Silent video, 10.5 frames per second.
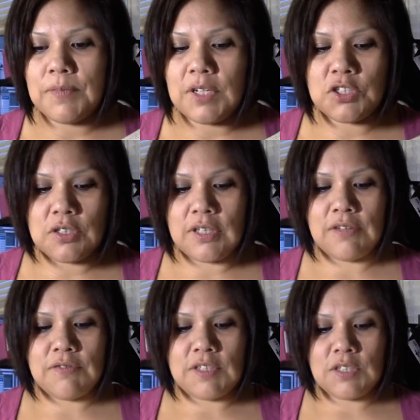I should have
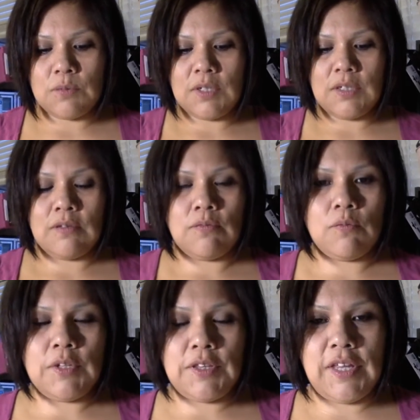left this one
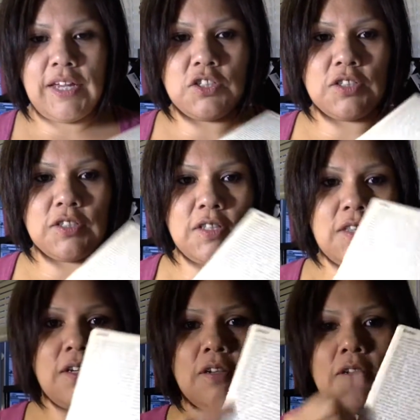with the edges on
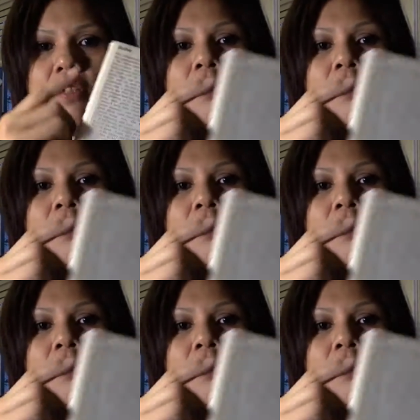there.